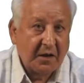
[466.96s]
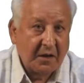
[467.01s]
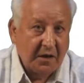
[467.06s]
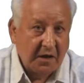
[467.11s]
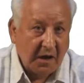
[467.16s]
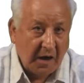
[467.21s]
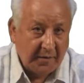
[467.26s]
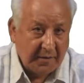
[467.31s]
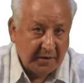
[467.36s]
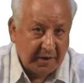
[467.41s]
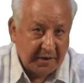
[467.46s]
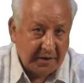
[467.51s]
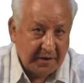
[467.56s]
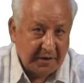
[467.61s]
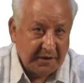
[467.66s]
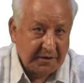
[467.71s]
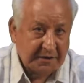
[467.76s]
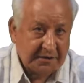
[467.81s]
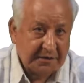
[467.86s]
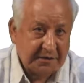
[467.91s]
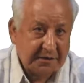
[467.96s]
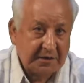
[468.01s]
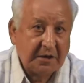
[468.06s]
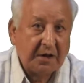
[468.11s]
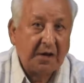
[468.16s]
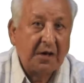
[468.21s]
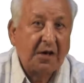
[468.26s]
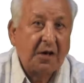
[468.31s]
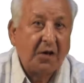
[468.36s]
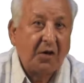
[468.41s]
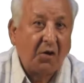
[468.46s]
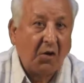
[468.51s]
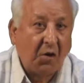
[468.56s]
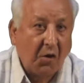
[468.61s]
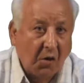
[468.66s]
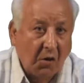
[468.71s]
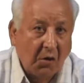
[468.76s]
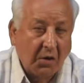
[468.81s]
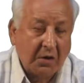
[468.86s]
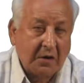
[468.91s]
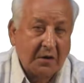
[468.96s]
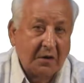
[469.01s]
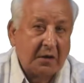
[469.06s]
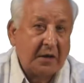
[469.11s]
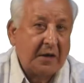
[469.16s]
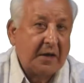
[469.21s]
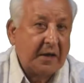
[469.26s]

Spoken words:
gamma rays, or